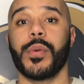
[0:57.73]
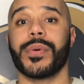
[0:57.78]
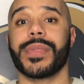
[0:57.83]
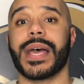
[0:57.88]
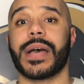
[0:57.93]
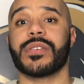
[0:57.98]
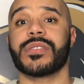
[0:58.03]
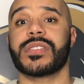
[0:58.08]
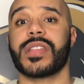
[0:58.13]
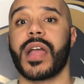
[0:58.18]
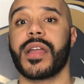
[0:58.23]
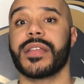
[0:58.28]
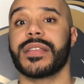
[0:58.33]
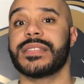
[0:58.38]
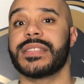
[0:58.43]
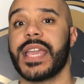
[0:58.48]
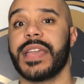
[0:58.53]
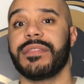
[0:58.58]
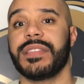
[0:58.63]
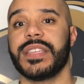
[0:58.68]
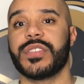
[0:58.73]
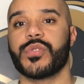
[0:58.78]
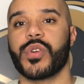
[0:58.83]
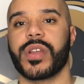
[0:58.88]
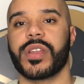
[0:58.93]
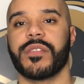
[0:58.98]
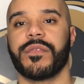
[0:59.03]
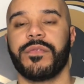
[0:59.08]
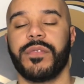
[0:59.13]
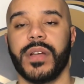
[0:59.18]
without starting safety
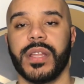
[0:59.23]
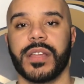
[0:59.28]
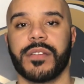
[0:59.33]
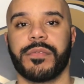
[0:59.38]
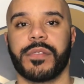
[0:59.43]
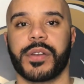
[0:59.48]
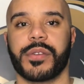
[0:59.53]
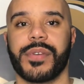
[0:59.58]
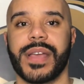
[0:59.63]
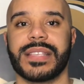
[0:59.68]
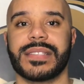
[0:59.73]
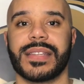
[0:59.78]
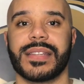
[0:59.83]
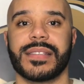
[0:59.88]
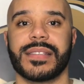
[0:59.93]
Jordan Fuller for the rest of the